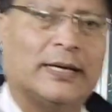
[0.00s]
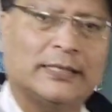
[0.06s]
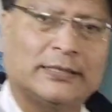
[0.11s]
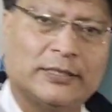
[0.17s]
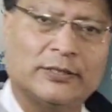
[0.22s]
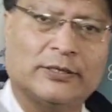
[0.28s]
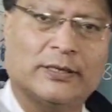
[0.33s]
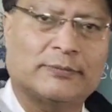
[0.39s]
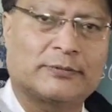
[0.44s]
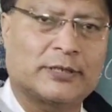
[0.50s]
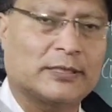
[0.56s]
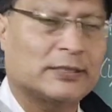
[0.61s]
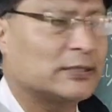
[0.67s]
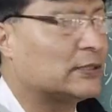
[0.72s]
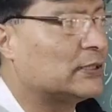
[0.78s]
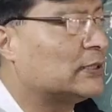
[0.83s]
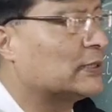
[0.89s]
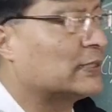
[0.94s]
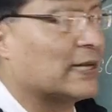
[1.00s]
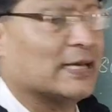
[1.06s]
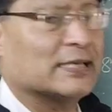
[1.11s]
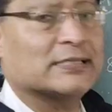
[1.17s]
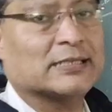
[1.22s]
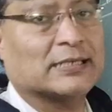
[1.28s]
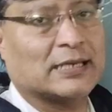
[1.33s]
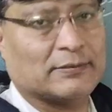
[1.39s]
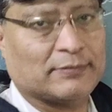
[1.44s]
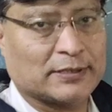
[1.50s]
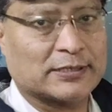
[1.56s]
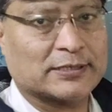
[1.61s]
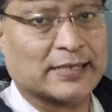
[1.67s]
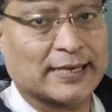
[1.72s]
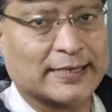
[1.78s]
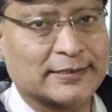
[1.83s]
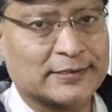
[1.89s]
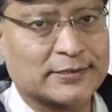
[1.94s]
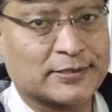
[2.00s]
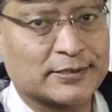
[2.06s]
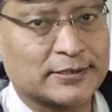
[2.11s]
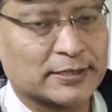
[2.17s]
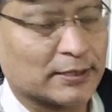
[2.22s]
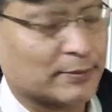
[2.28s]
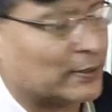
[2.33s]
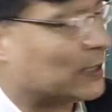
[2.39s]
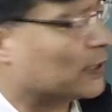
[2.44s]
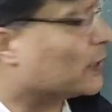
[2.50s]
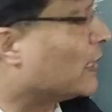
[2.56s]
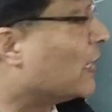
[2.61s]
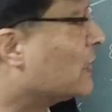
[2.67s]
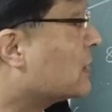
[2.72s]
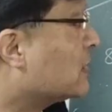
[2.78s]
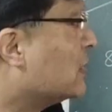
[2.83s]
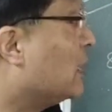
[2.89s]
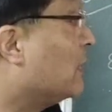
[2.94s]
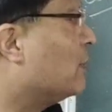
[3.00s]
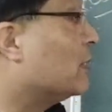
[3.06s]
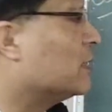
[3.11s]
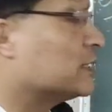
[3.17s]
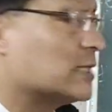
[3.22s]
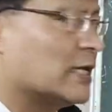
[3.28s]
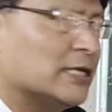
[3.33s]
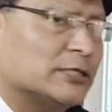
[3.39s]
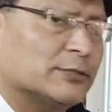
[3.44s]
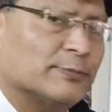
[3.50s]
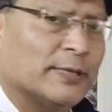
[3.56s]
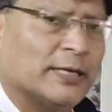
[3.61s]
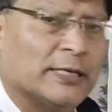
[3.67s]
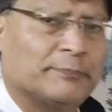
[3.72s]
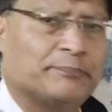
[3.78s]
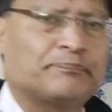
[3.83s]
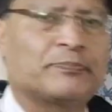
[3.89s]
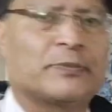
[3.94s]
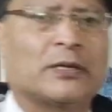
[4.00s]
I think you have done it in class 11 science. In class 11 science ma